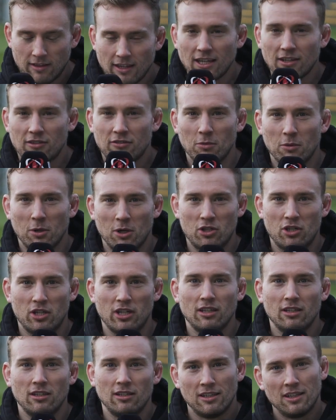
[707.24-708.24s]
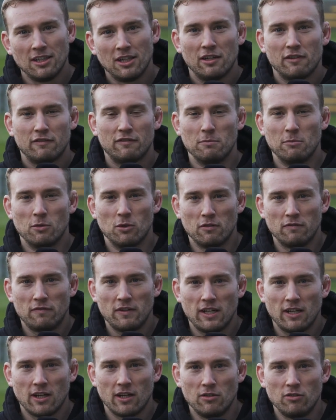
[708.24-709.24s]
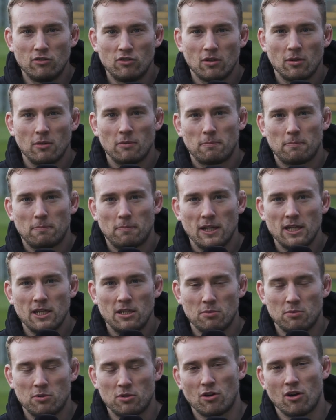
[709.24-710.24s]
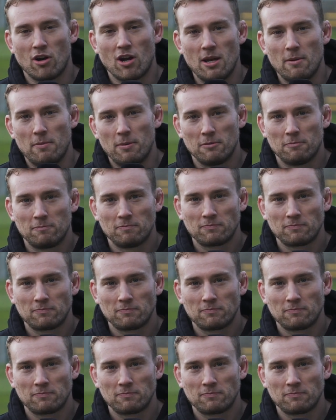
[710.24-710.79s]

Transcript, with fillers: Thanks for watching. For more videos, please subscribe